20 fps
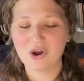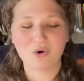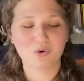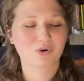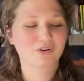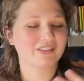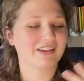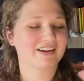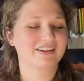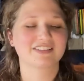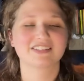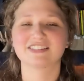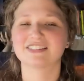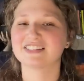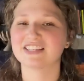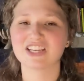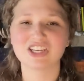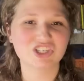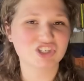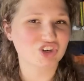or like a
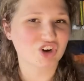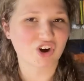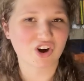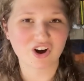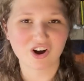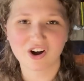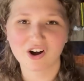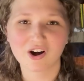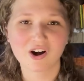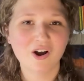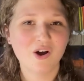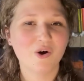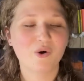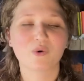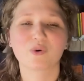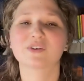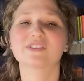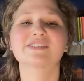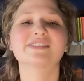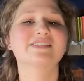seizure
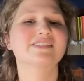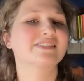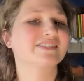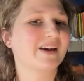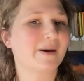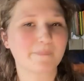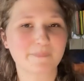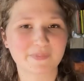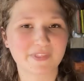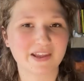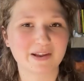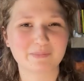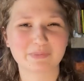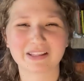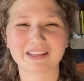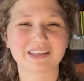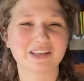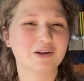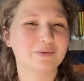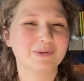or something, but
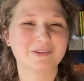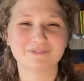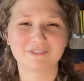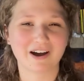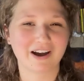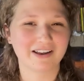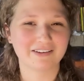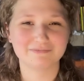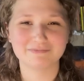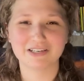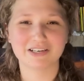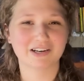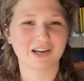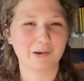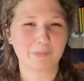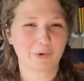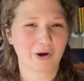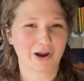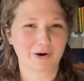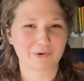like he'll be fine in a
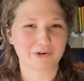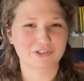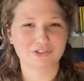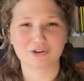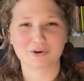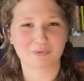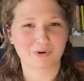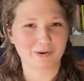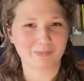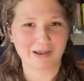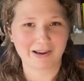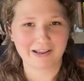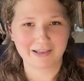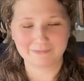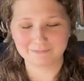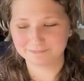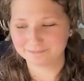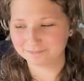couple hours. Don't worry about it.